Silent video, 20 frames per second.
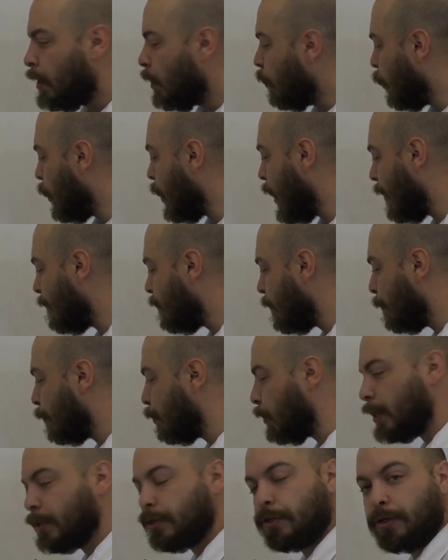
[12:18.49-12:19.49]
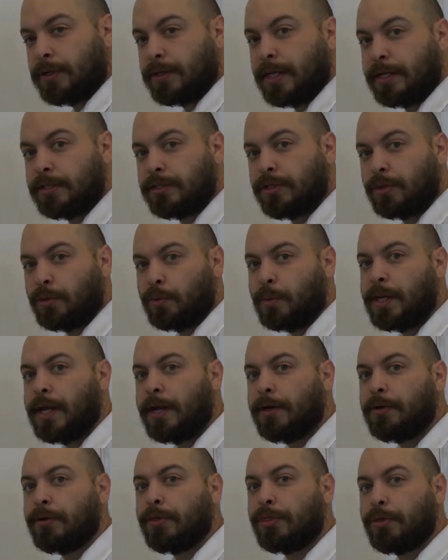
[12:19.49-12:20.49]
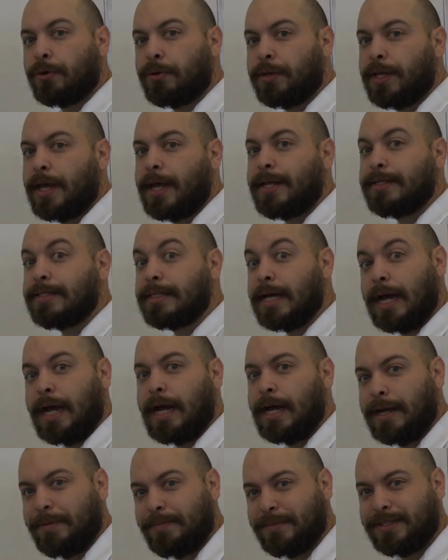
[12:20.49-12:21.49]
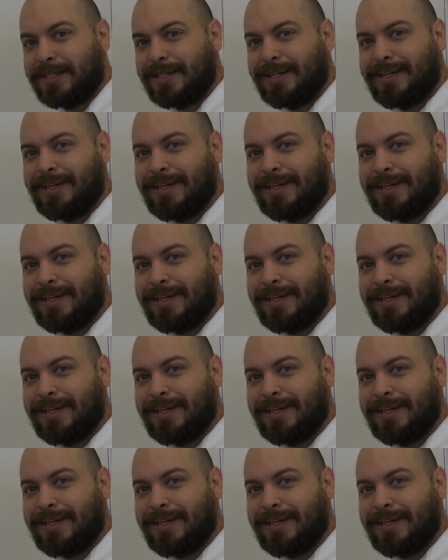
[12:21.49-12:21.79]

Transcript: we have a pressure that is 338 times